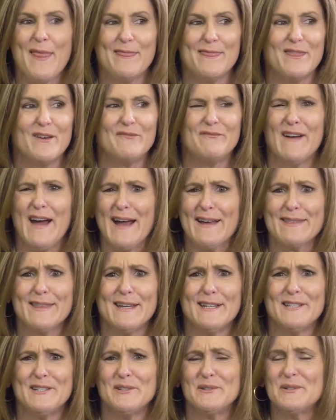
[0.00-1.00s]
The fact
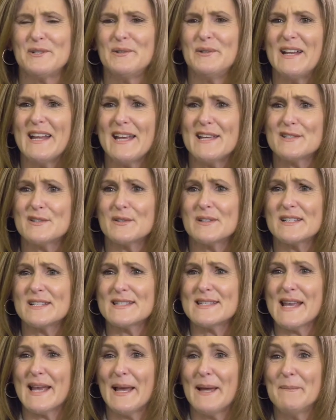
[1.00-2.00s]
that no 2 days are the
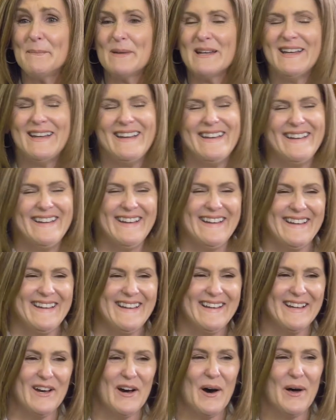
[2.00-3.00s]
same,
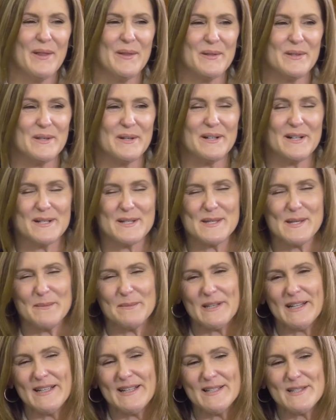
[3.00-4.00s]
although there are some
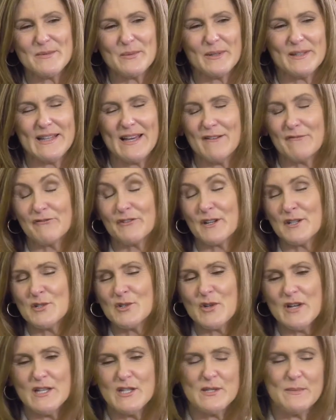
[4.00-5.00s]
days when that
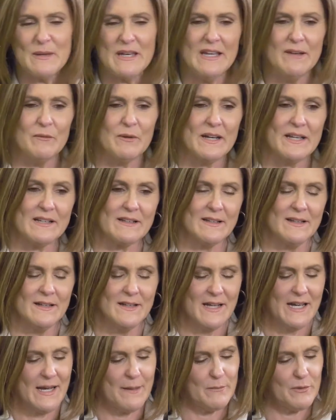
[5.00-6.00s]
frustrates me, when
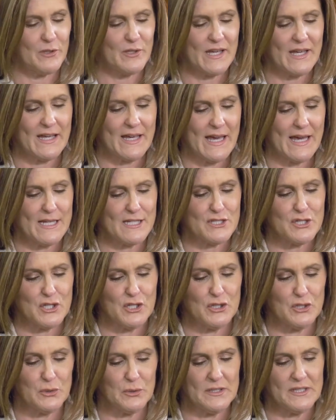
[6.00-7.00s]
I'm looking at a
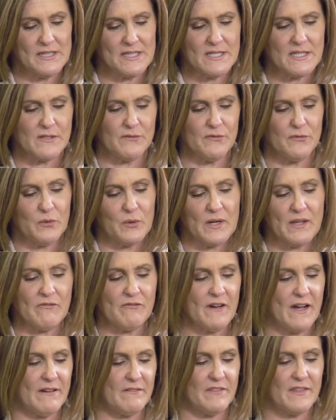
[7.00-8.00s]
to-do list of
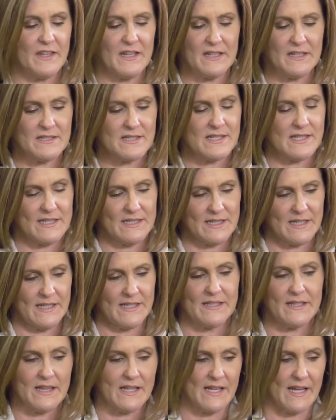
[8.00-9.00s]
45 things and at the
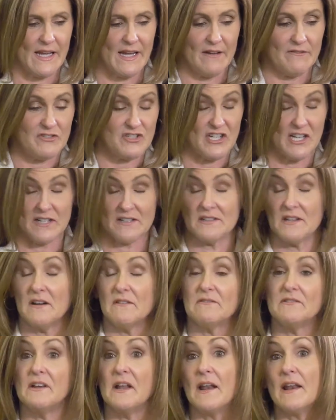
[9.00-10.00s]
end of the day I've checked off
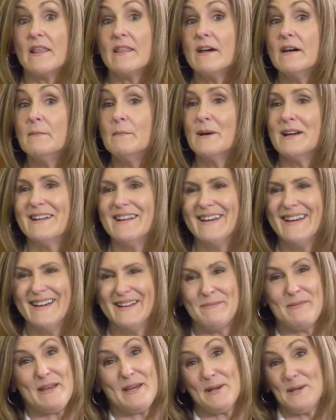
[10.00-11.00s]
none of them
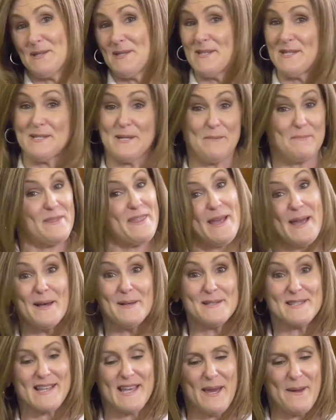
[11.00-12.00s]
because something
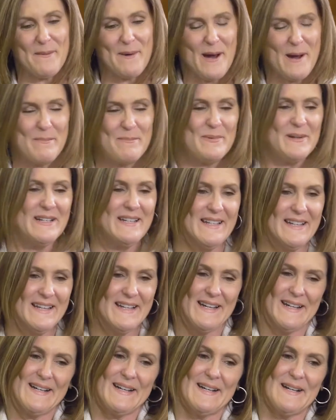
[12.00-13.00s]
else came up.
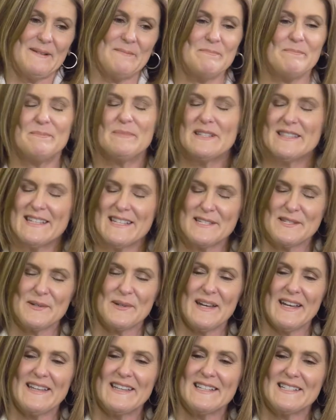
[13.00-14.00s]
But that's
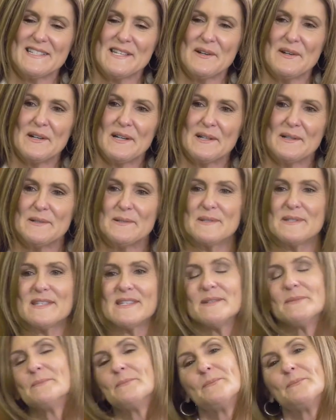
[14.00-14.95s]
okay, that's how it goes.